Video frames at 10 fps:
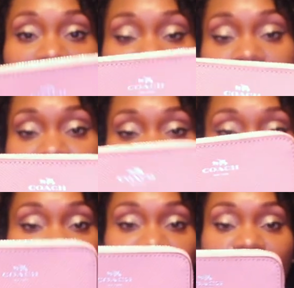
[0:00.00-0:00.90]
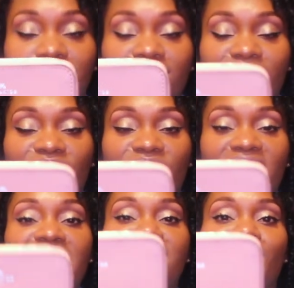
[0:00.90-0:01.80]
I don't even
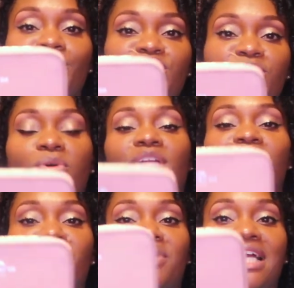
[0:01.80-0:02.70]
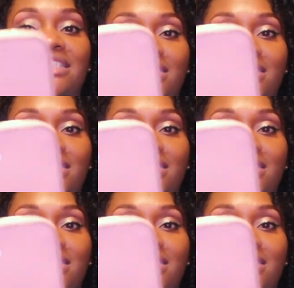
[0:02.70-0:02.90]
think to reach for it. Even when I